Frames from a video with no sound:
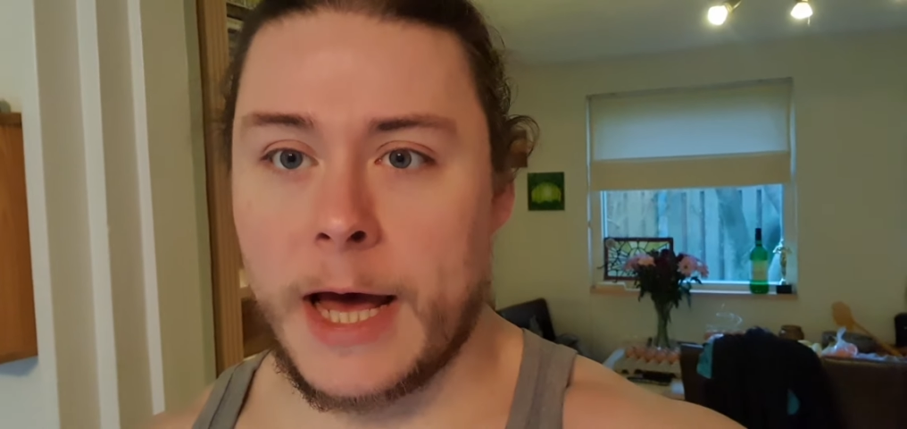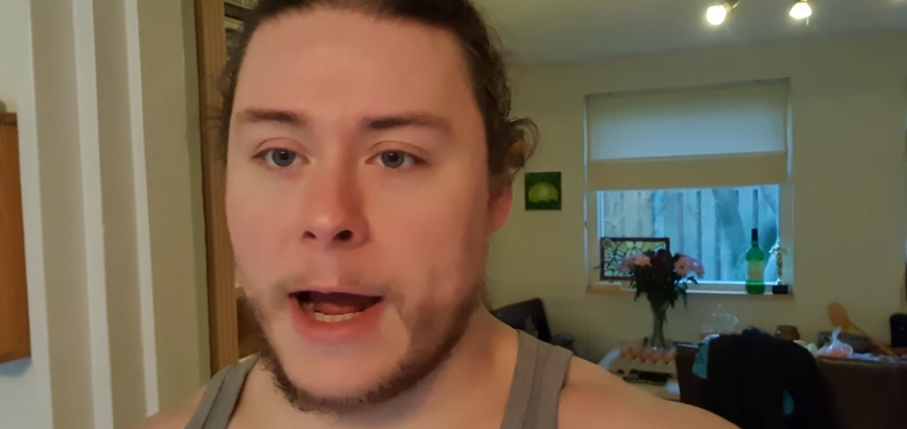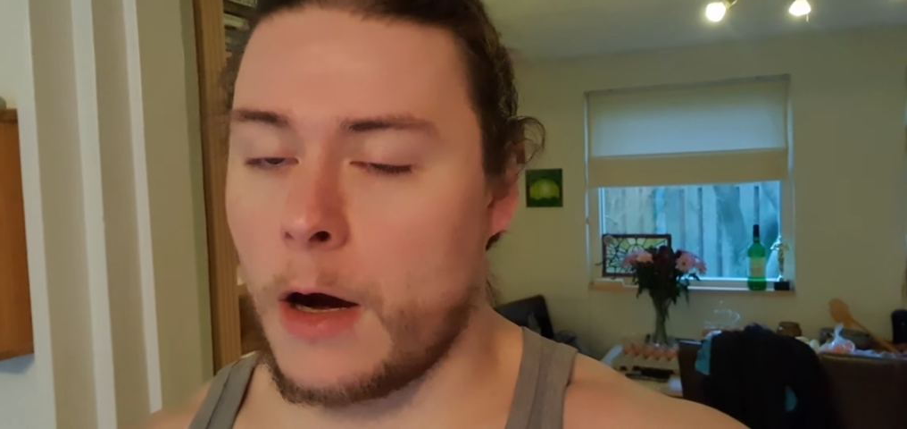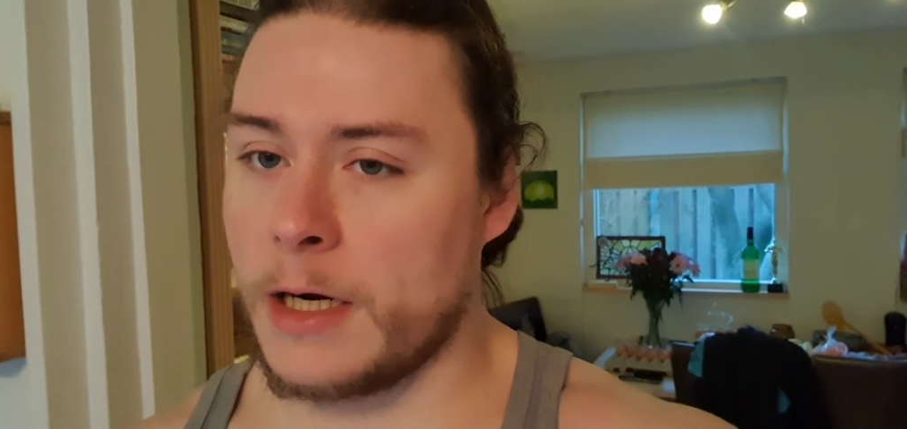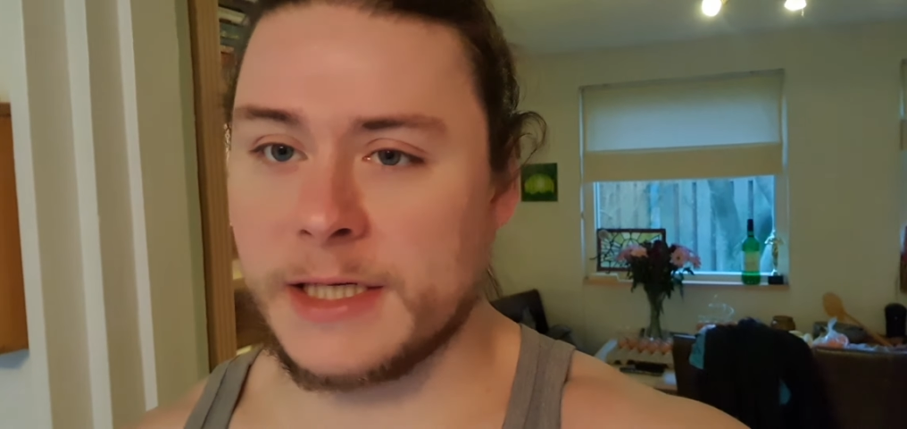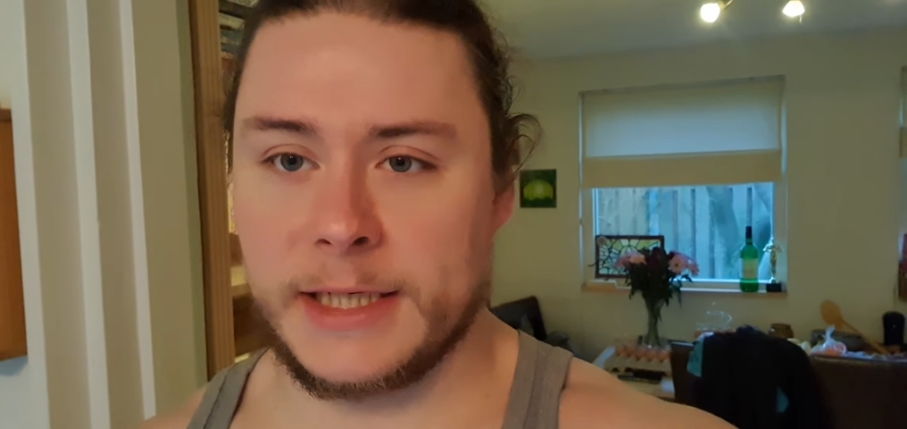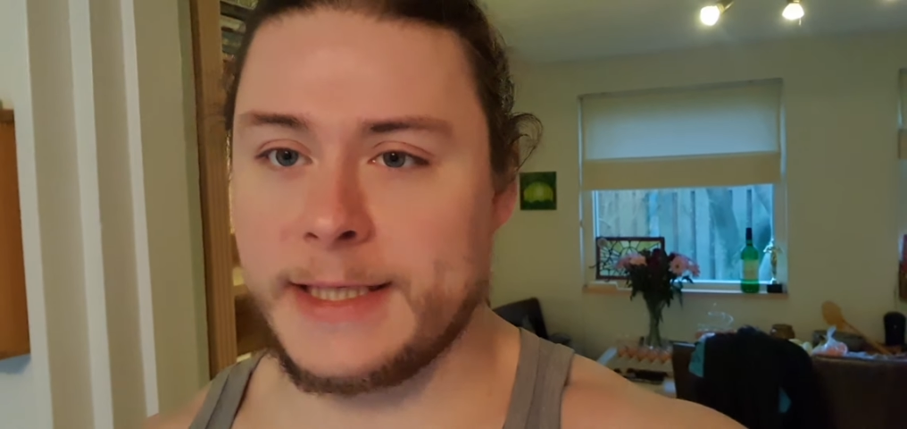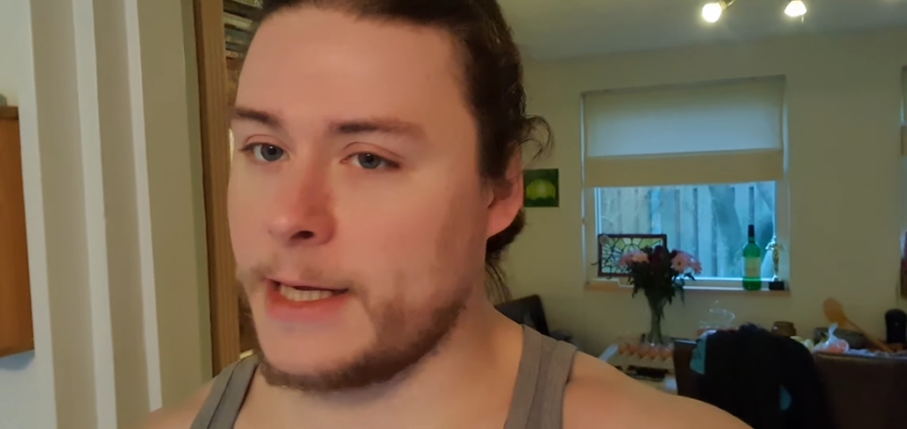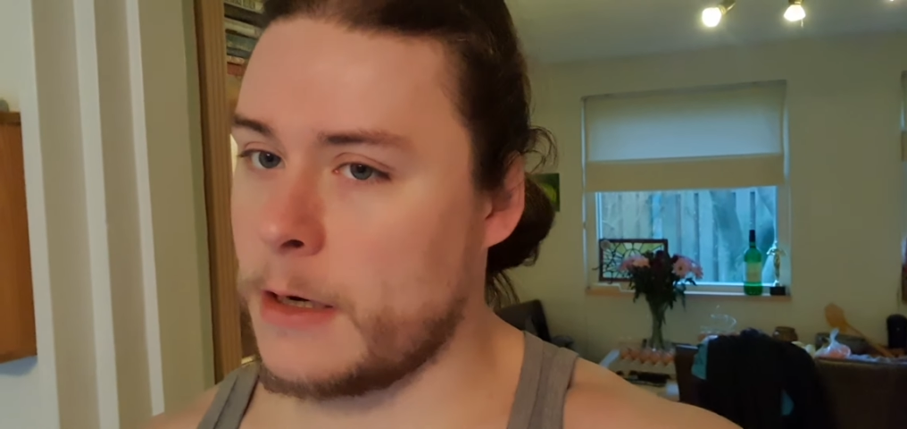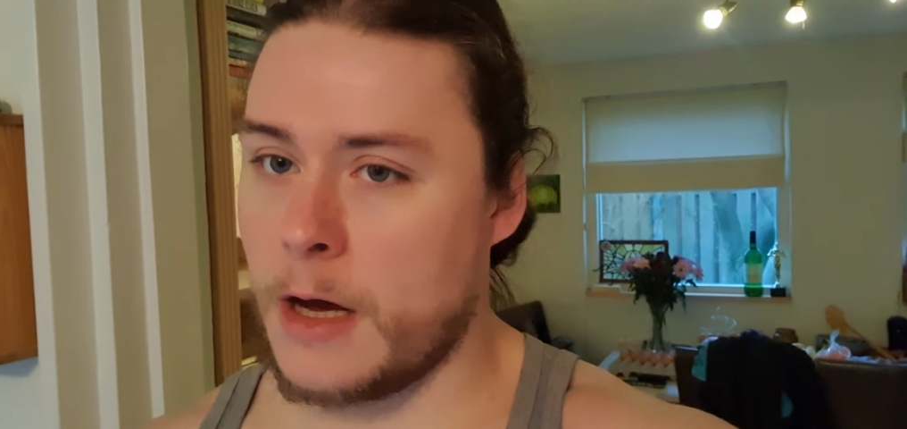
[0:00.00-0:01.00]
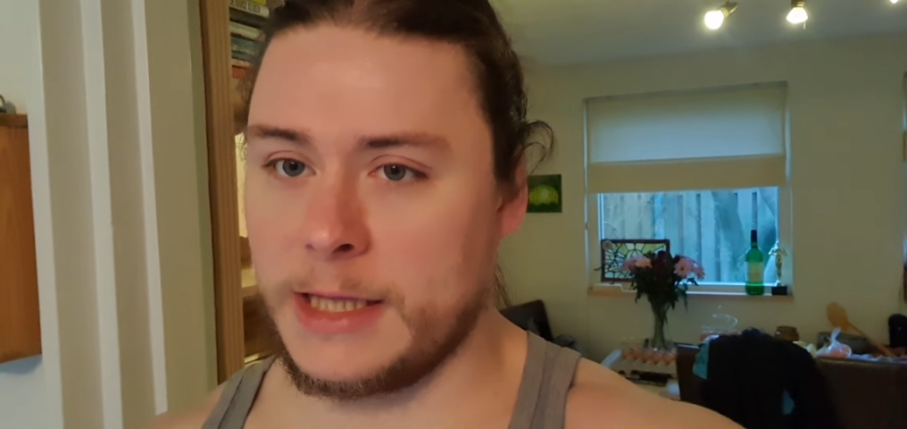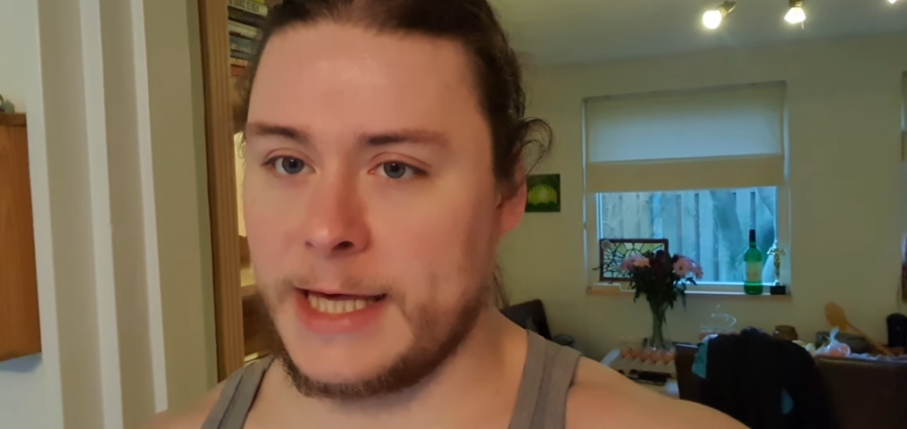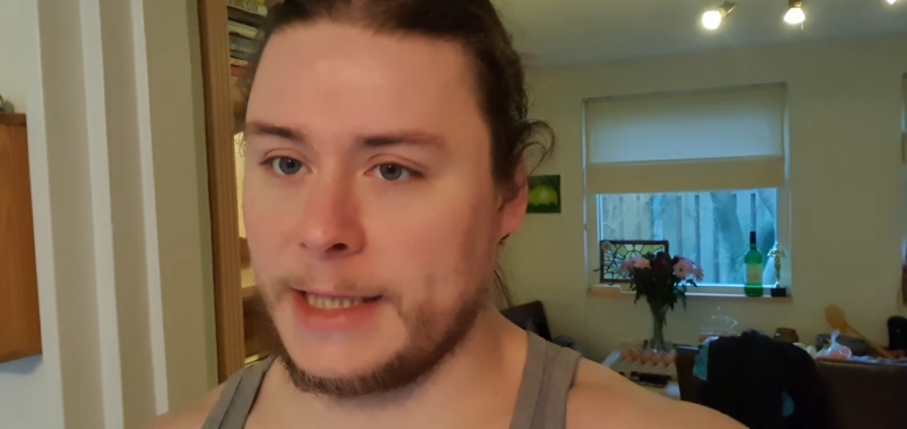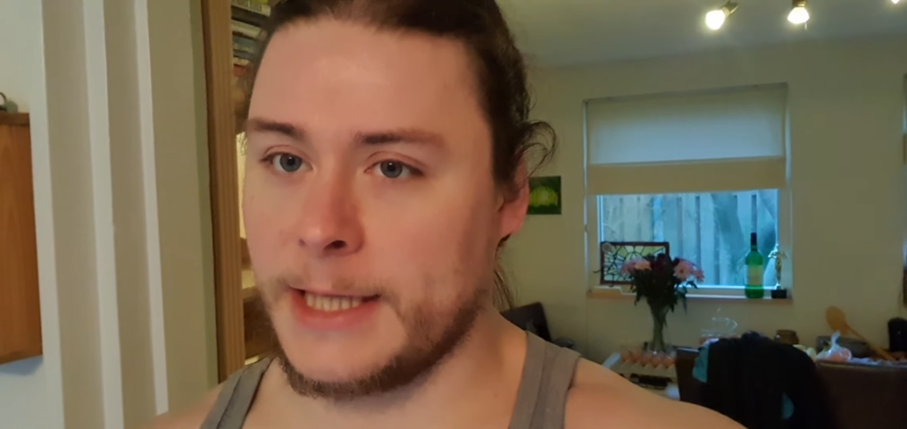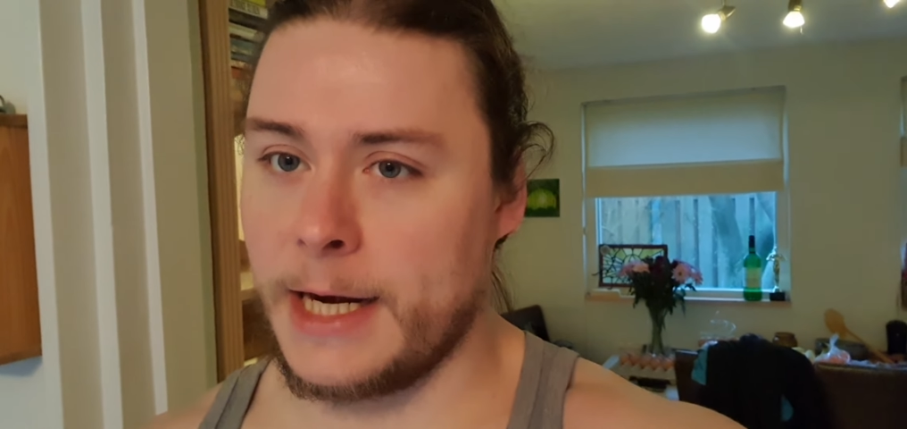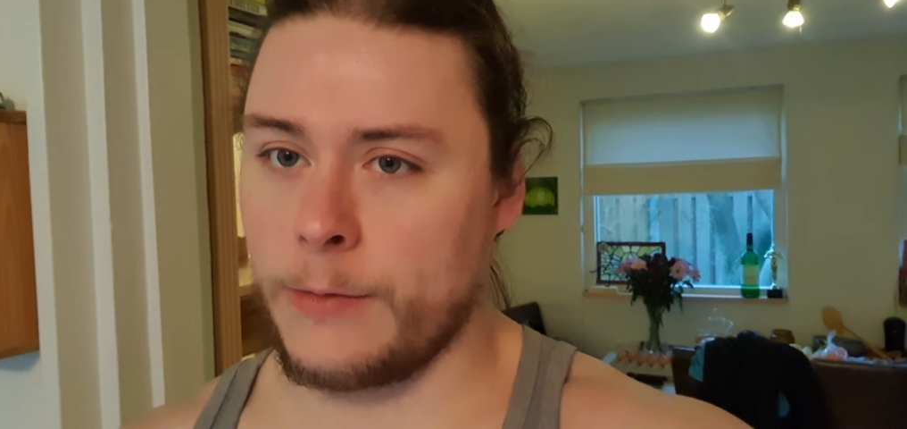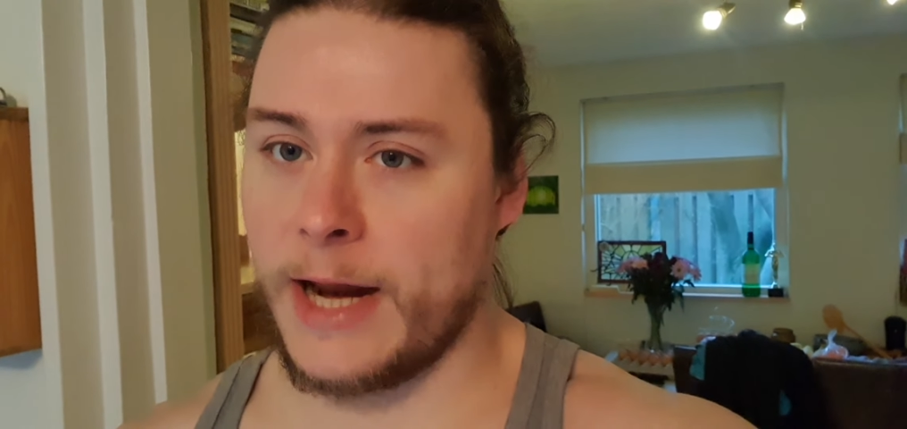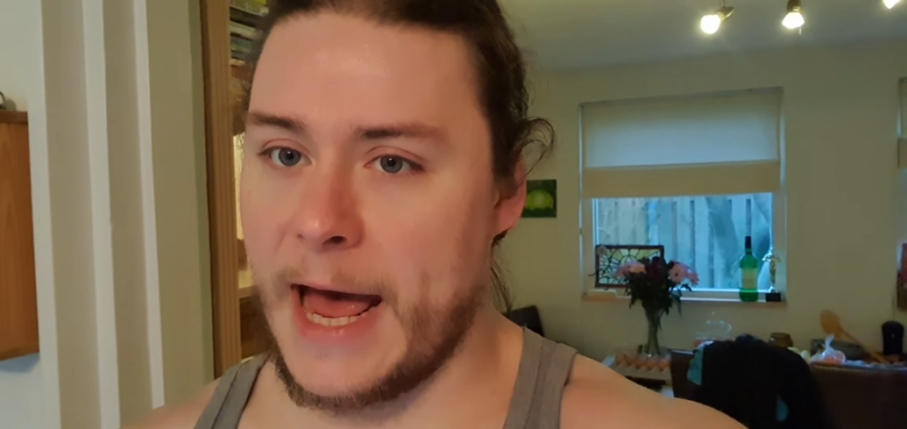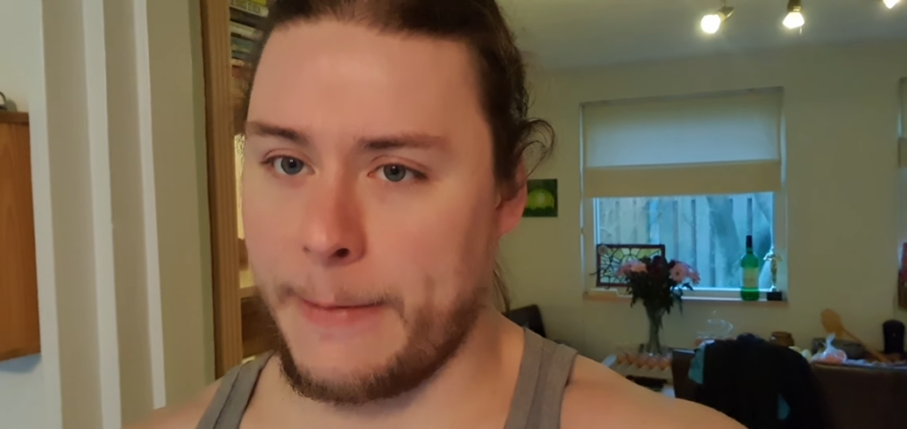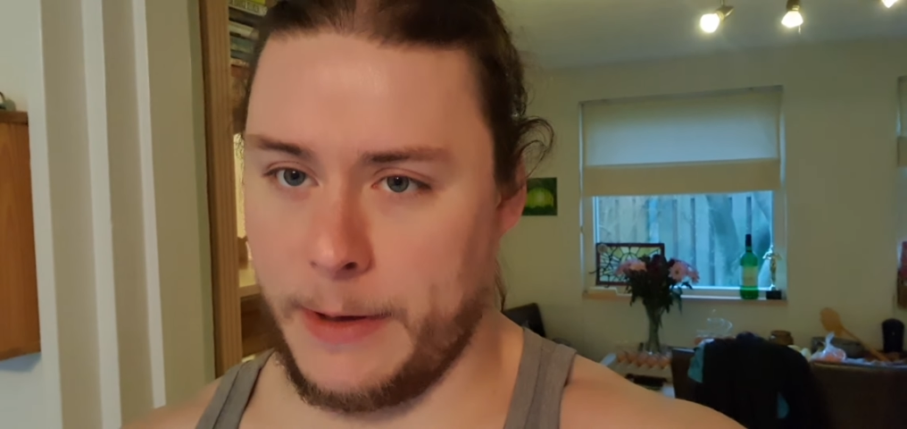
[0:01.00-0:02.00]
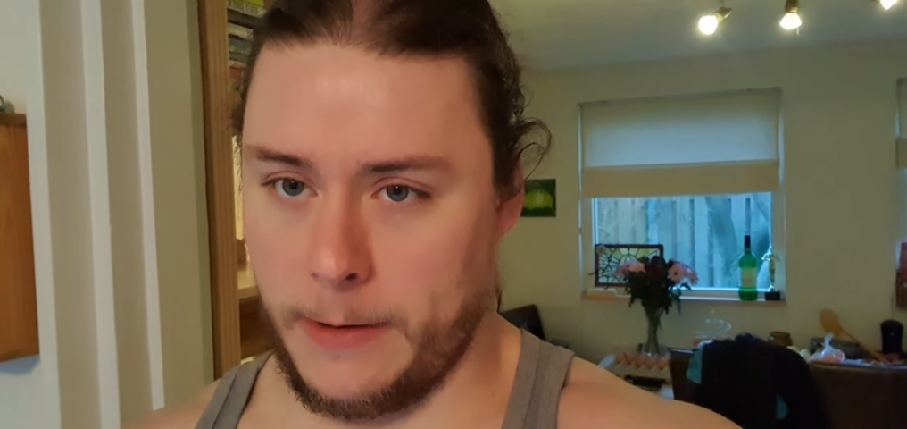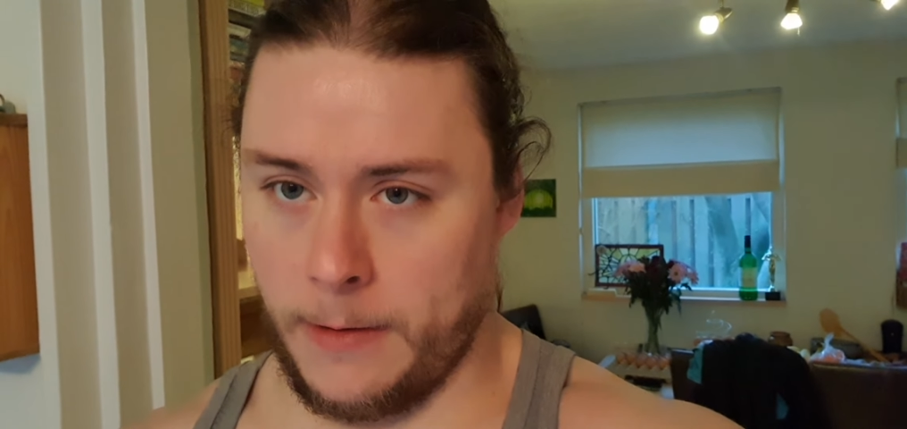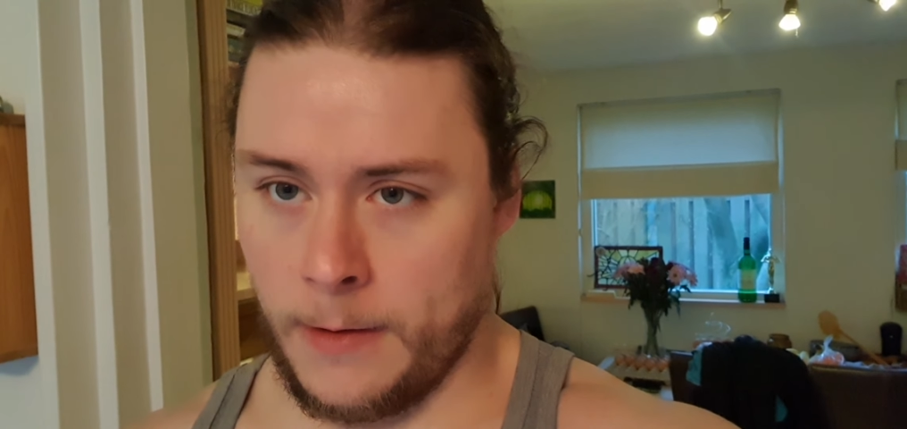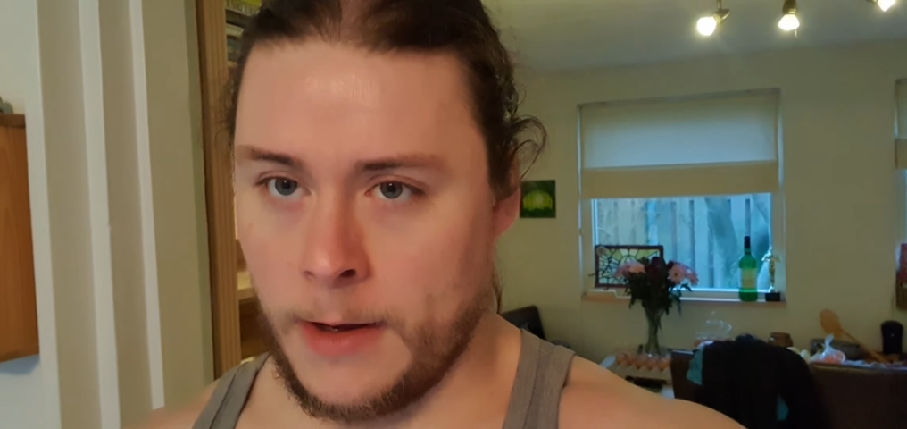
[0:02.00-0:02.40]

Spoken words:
I honestly did not think that it would happen.